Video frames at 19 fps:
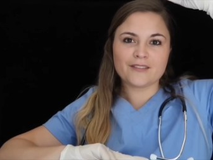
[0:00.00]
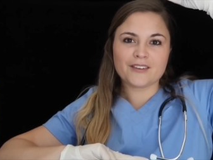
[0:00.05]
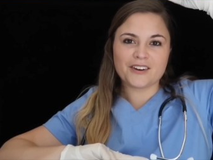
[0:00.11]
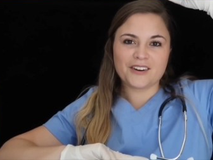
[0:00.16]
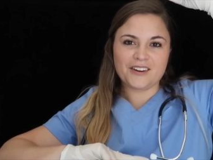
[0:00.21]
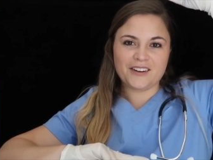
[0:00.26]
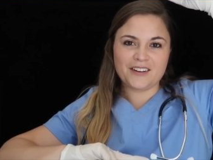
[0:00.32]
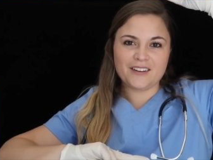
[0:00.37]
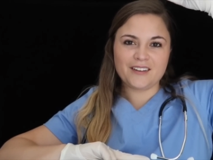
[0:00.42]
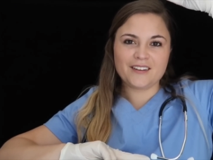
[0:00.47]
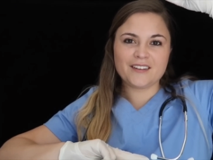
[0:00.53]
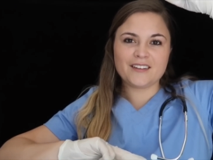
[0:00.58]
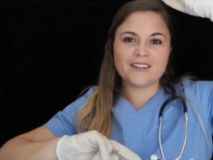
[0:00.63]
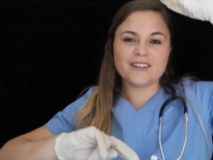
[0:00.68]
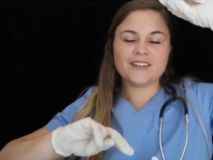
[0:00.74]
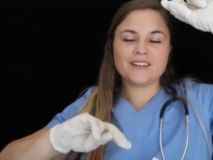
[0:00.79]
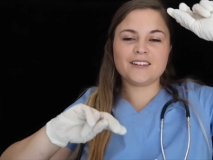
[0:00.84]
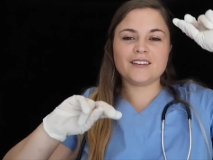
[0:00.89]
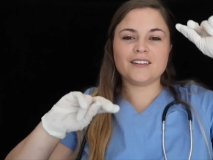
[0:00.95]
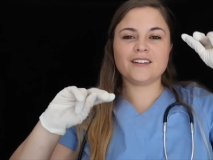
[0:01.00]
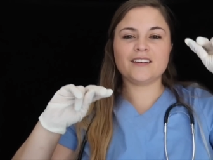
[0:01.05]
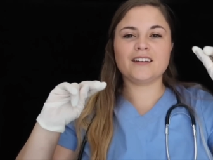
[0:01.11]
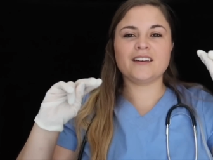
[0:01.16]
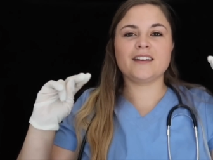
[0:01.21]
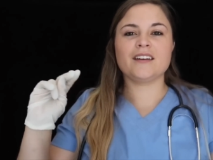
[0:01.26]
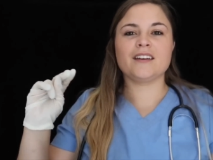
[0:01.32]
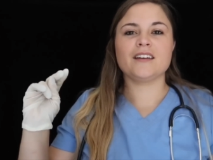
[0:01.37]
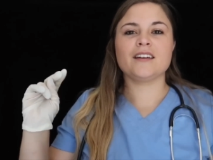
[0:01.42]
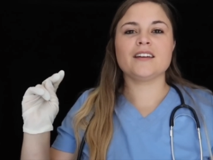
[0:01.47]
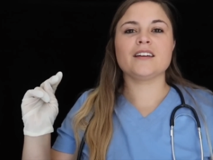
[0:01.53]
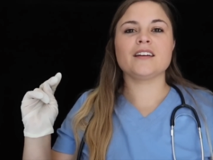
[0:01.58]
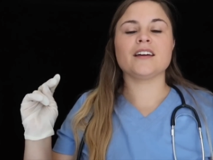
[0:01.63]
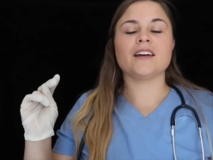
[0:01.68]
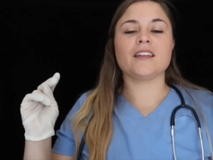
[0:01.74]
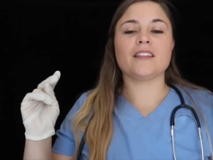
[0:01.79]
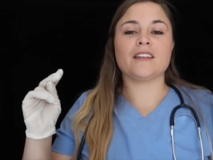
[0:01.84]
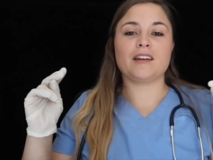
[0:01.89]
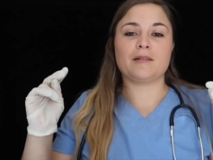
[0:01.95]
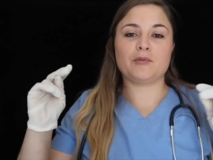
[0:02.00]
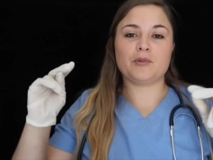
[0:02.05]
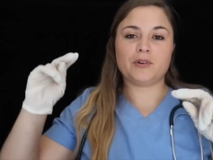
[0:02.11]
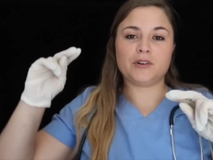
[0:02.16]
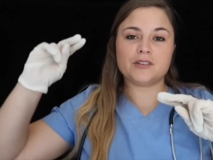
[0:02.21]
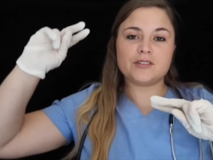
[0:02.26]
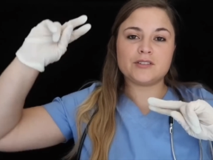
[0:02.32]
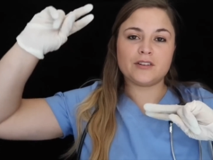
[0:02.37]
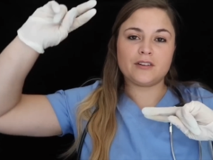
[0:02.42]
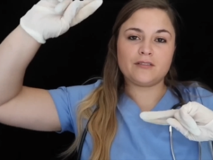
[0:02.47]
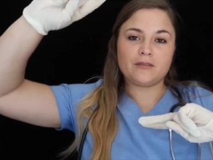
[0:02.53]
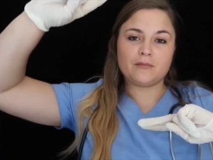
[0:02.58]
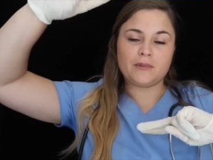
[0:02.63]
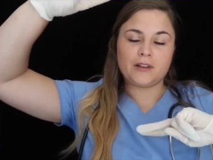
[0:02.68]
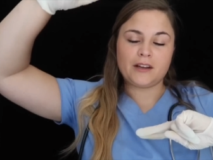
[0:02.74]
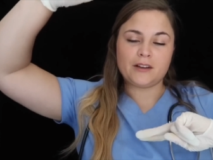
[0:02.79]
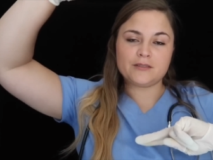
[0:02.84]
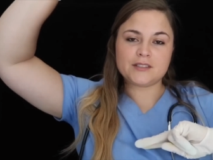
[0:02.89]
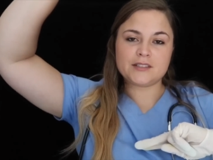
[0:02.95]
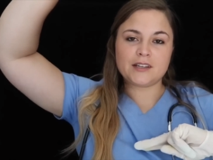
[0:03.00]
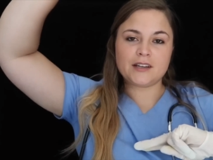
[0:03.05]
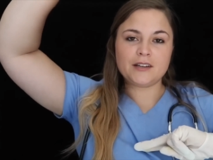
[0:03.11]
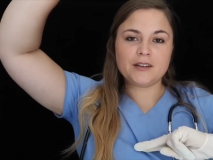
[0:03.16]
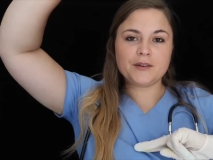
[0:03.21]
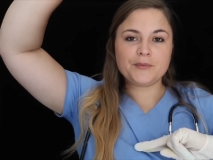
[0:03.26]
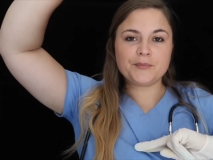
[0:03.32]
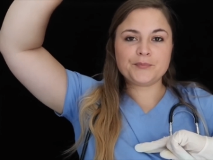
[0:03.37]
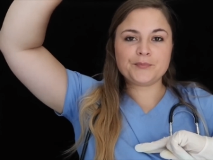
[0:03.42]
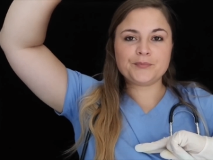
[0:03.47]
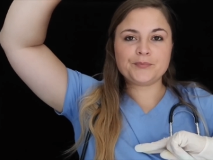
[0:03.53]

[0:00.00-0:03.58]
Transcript: Very good. And then I'm going to start from the outside.